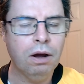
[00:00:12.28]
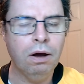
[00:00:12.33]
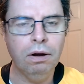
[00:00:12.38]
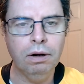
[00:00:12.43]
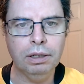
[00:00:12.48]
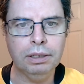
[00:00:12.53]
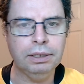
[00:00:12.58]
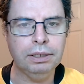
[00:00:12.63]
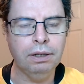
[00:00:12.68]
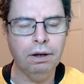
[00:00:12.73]

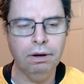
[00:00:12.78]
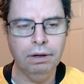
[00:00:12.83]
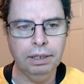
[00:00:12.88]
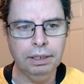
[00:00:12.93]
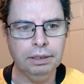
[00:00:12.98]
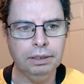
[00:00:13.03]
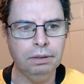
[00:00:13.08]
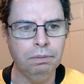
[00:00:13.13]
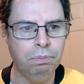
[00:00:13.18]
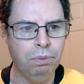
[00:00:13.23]
Connacht
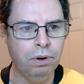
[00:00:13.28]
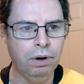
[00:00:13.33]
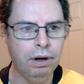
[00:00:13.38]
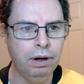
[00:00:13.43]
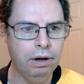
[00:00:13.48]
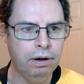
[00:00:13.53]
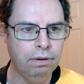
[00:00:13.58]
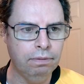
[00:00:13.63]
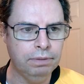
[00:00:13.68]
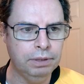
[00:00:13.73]
started this to
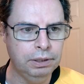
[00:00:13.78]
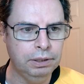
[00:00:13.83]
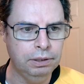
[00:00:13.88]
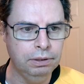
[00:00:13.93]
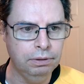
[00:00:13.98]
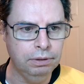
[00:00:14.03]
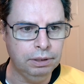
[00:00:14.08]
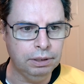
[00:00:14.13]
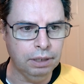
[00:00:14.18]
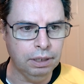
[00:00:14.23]
brighten up the
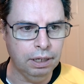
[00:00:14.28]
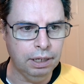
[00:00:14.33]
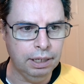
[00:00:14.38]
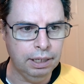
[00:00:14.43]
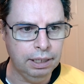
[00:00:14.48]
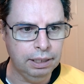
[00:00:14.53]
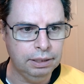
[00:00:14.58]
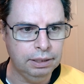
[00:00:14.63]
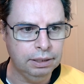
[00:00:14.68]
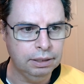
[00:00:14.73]
two
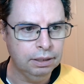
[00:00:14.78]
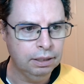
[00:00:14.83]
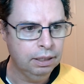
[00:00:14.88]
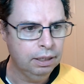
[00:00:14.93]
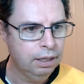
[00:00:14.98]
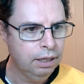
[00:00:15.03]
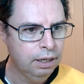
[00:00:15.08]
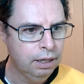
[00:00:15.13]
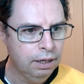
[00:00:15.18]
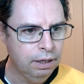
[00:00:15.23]
sides.
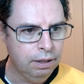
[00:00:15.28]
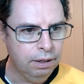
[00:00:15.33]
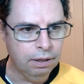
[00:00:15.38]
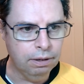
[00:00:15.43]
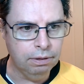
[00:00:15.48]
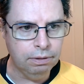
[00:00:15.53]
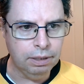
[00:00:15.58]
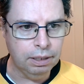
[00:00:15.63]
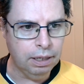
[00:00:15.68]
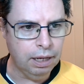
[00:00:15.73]

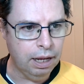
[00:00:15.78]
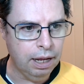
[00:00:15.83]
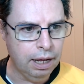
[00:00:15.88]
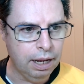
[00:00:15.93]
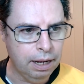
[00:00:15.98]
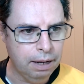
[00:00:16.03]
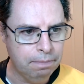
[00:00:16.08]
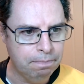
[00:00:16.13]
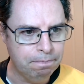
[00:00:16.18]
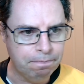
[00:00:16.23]

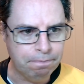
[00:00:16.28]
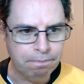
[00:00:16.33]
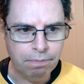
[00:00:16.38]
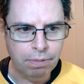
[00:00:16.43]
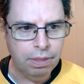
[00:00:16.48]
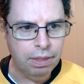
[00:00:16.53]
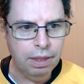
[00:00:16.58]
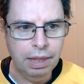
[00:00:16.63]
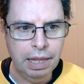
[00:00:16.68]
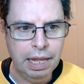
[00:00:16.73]

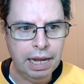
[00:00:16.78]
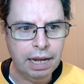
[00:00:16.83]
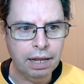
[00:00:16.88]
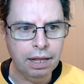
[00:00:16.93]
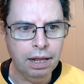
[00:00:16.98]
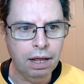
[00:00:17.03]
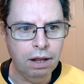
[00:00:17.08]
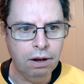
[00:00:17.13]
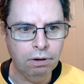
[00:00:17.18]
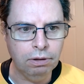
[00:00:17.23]

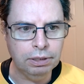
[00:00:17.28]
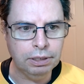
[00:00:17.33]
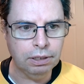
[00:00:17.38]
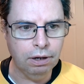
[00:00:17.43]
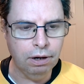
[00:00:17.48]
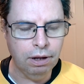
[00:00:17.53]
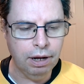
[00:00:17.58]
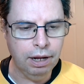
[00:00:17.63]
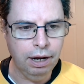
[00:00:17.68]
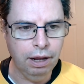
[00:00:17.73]
Nick and
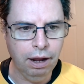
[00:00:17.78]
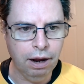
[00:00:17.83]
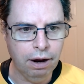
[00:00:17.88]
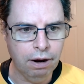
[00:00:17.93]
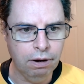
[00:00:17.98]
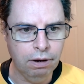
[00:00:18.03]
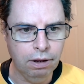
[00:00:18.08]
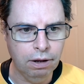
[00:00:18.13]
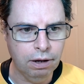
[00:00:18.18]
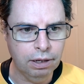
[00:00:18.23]
Ulster line out
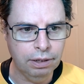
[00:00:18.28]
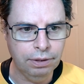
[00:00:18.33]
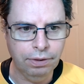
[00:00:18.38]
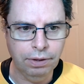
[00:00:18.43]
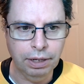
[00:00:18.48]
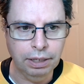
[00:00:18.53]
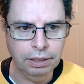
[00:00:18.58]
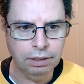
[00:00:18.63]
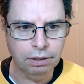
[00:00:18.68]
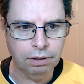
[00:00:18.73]
early
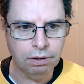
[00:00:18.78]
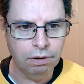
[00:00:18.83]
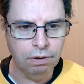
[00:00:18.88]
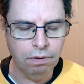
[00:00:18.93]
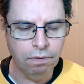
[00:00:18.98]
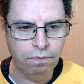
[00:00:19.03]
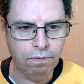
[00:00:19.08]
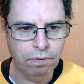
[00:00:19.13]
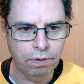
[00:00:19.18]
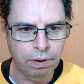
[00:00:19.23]
on. Things looking
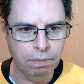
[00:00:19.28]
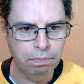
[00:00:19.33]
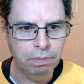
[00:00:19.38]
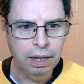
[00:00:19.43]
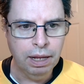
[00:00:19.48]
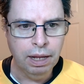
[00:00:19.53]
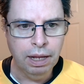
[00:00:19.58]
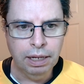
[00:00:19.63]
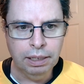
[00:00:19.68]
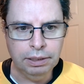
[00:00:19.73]
good for
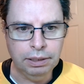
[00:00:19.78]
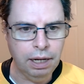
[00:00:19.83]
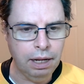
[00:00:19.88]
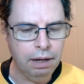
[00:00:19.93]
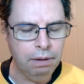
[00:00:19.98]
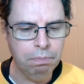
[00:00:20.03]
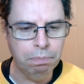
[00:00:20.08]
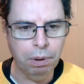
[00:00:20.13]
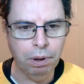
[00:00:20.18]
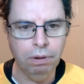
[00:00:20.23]
them.
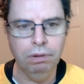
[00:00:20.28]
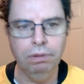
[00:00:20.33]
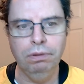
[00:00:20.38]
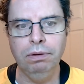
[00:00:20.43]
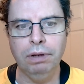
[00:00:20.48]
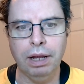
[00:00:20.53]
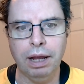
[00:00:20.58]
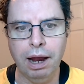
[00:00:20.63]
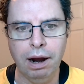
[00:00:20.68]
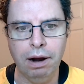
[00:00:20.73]
Shane
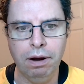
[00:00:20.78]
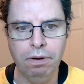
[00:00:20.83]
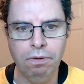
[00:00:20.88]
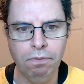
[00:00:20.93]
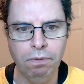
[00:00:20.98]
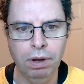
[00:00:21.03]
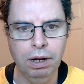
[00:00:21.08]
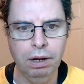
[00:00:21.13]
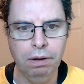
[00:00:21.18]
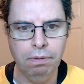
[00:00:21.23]
Bolton
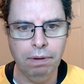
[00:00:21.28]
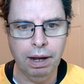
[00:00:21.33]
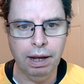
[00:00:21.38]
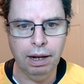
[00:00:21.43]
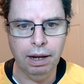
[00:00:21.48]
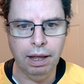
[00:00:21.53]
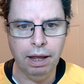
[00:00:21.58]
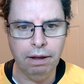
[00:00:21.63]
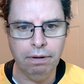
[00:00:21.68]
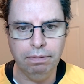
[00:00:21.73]
carrying really
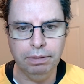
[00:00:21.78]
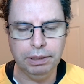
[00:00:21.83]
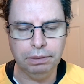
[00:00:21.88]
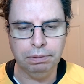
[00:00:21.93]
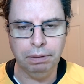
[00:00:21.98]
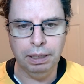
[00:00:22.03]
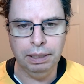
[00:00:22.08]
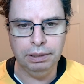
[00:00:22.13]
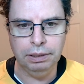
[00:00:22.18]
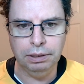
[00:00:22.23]
well out of
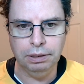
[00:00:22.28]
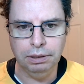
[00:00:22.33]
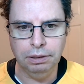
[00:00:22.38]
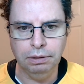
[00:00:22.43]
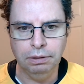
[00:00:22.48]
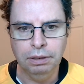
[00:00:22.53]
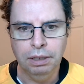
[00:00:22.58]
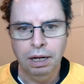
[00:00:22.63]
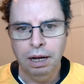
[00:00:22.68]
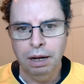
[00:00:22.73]
his
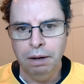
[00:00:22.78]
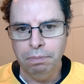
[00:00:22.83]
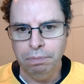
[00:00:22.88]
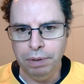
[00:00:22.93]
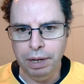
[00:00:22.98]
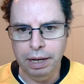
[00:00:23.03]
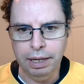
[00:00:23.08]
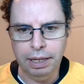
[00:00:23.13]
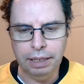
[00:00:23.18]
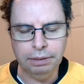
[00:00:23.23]
22.
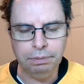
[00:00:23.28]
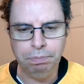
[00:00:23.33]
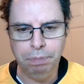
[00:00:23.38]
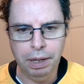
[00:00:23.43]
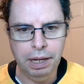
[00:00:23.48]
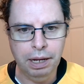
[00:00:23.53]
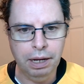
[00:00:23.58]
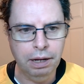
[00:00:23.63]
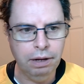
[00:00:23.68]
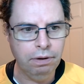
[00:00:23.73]
But then he gets
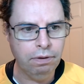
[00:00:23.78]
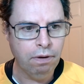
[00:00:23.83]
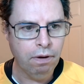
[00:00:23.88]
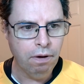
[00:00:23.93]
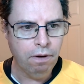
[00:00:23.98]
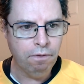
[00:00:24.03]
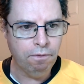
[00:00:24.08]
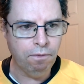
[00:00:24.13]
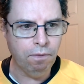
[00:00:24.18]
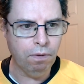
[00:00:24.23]
pinged
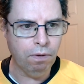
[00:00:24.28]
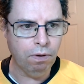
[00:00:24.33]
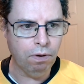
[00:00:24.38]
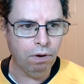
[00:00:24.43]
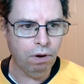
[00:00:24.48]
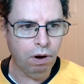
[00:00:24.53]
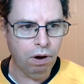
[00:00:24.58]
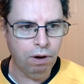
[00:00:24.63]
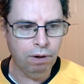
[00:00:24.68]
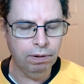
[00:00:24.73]

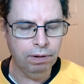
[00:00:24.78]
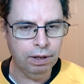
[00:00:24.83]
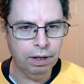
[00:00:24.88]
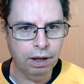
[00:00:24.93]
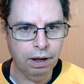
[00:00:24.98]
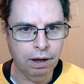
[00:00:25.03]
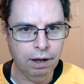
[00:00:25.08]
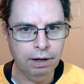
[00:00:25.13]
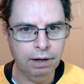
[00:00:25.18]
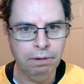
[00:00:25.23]
for
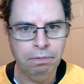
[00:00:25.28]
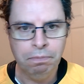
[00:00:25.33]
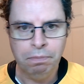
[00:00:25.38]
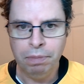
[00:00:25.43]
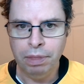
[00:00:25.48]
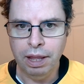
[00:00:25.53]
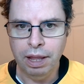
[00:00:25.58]
holding on.